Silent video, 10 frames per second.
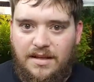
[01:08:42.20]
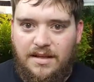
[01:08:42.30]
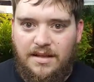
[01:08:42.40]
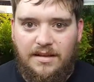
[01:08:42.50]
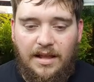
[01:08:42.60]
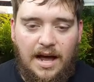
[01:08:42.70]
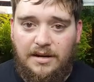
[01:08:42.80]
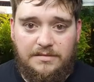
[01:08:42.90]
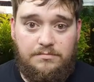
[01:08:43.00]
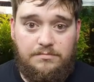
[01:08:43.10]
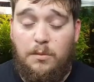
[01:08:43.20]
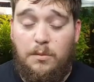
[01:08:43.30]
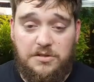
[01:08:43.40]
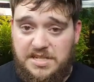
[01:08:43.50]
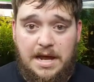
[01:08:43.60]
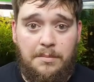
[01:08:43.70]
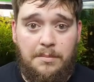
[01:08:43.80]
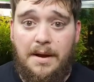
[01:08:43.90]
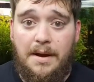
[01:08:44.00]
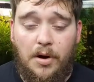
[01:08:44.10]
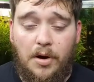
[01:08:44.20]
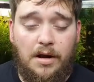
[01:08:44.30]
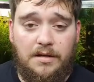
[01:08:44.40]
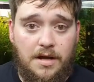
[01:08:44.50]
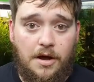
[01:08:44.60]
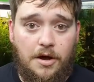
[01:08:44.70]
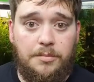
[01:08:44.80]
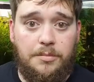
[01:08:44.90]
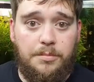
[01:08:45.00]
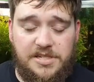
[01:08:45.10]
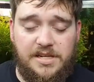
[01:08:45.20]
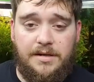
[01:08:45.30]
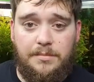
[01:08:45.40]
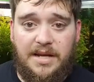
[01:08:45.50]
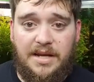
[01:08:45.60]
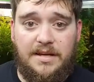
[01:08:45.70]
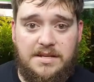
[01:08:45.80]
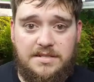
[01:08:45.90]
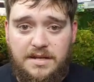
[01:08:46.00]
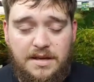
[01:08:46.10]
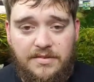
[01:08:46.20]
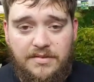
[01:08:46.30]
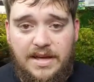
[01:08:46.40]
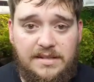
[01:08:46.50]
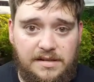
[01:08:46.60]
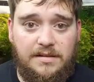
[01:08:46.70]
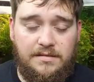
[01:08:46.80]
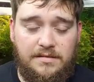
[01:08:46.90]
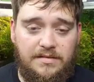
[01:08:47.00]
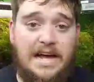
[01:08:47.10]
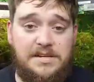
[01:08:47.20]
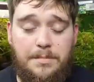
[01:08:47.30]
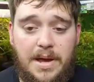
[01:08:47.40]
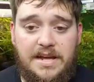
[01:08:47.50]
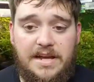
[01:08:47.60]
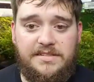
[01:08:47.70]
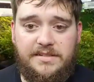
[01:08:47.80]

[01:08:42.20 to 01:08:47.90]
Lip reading: I will stand by that product 100%, because that's amazing.